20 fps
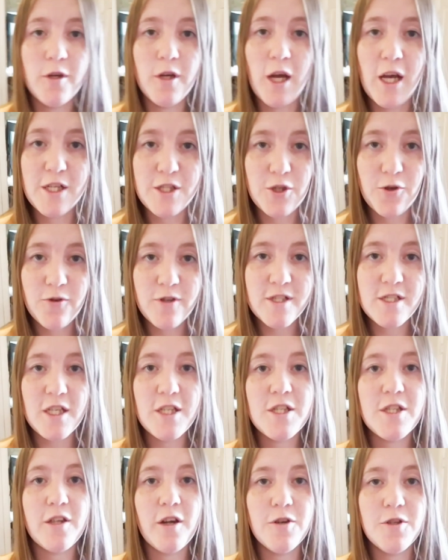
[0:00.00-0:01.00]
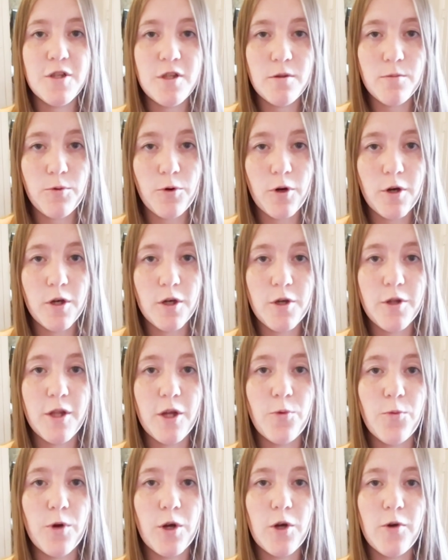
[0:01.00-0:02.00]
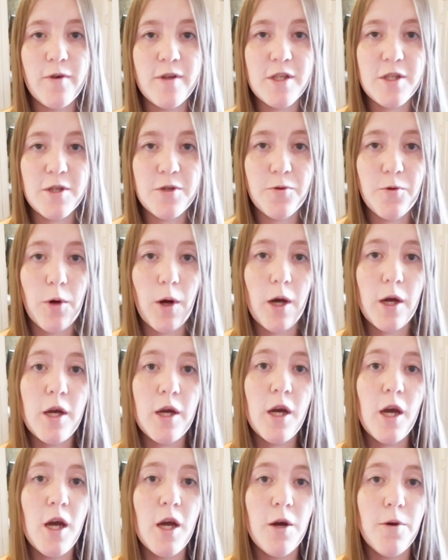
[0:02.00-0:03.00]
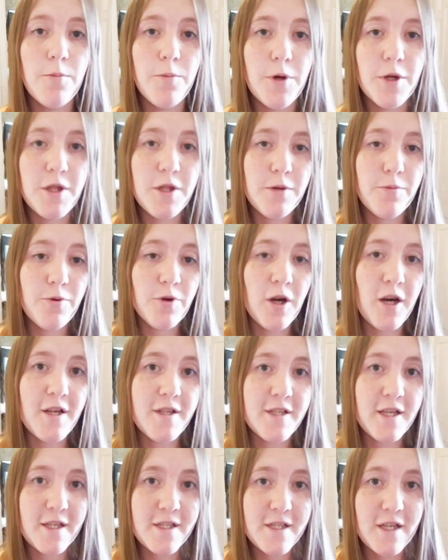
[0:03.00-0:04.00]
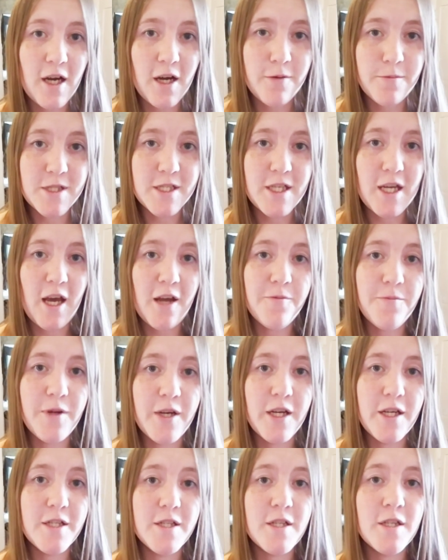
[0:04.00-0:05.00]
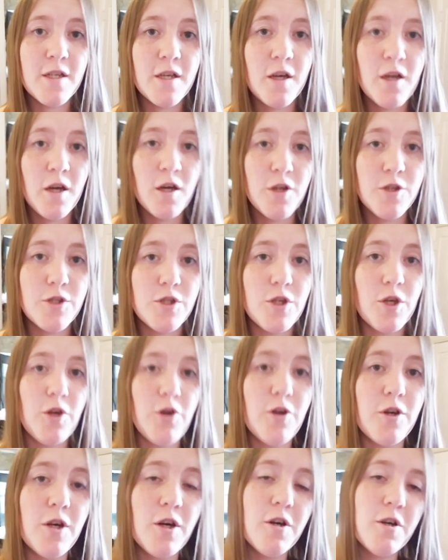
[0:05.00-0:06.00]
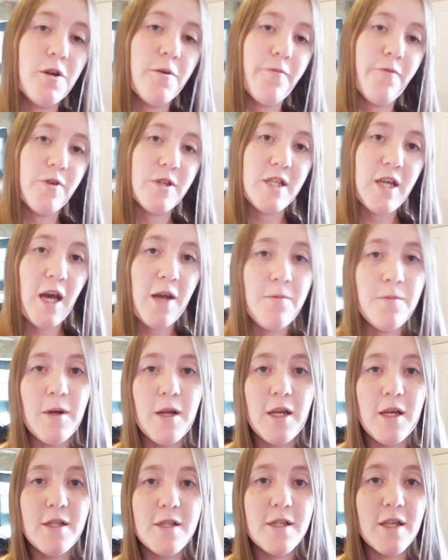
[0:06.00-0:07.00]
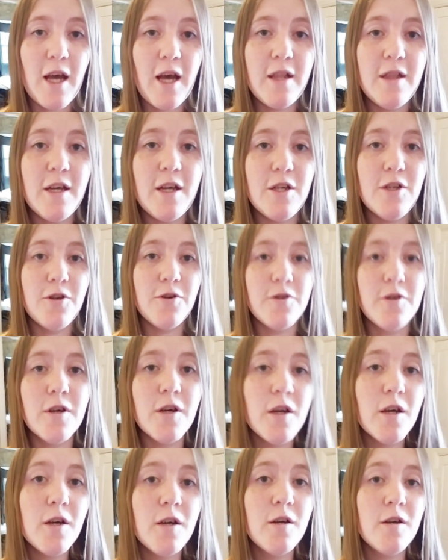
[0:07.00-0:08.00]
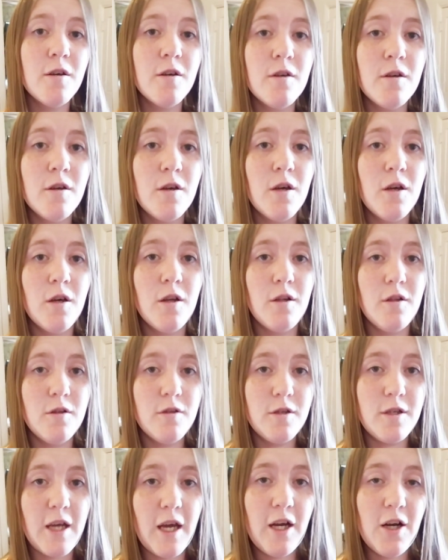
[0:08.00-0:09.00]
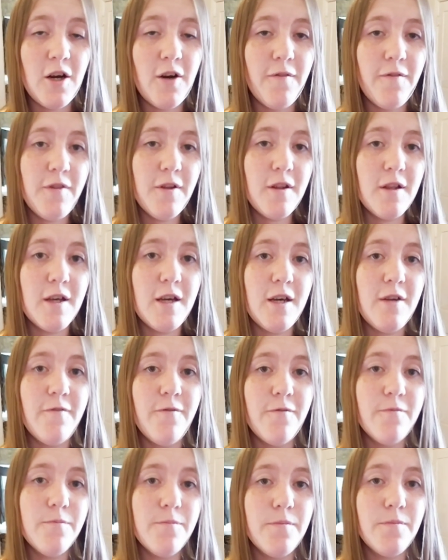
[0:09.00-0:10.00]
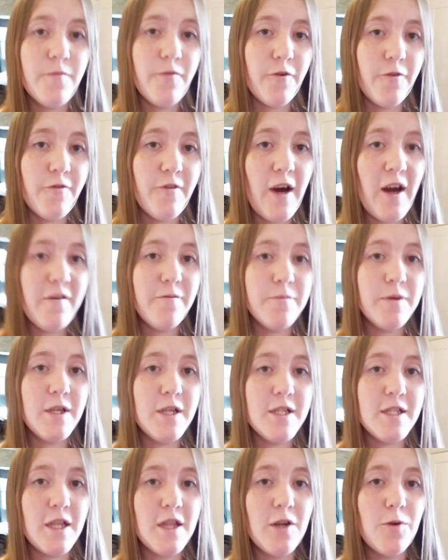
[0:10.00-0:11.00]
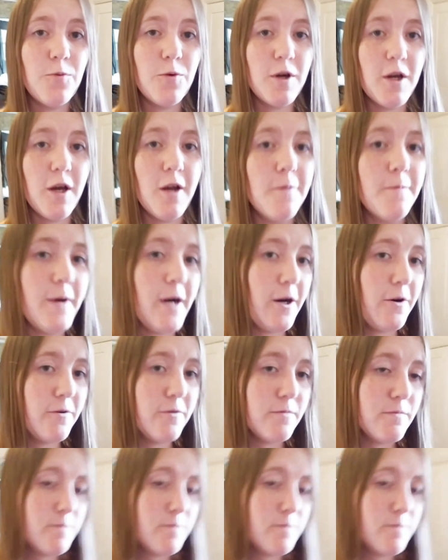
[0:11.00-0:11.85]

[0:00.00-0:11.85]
As soon as it starts to boil, then we're going to put the process time as 10 minutes. So you'll cook them for 10 minutes and then you'll take off the lid for 5 minutes and then we'll get them out.